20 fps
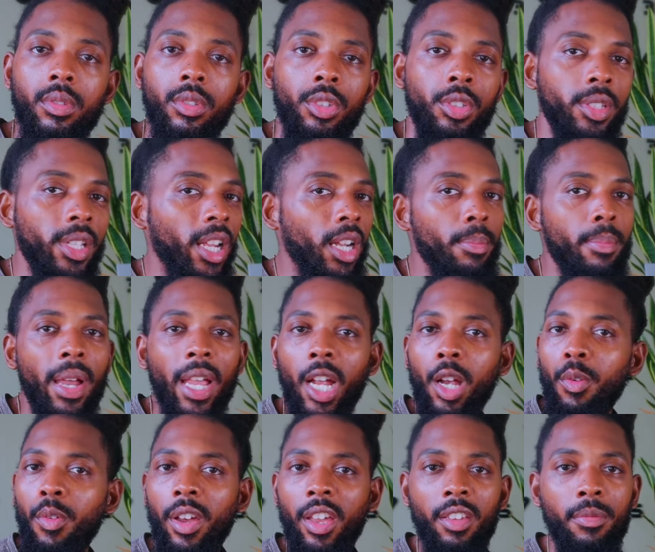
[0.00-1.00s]
You're not a
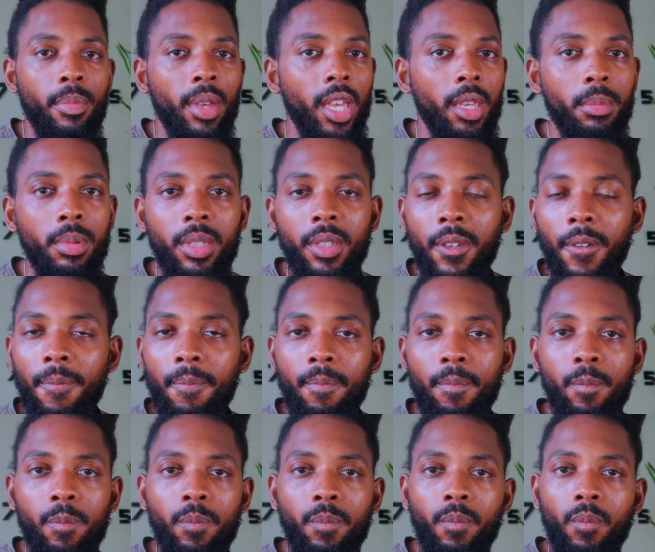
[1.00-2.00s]
microwave baby.
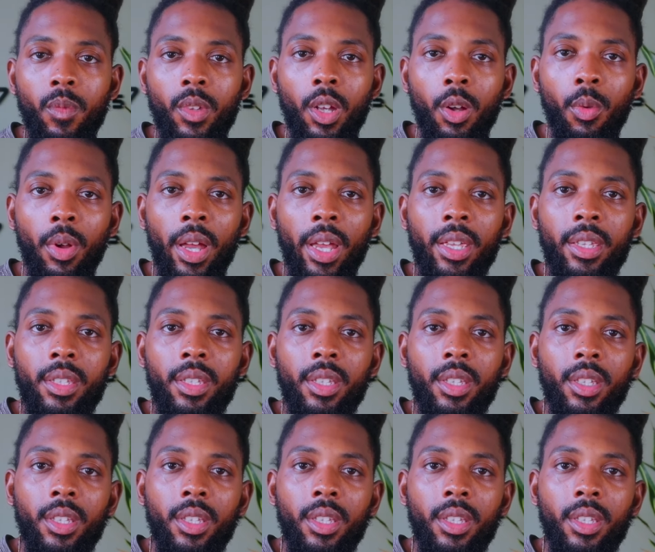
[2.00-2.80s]
All right.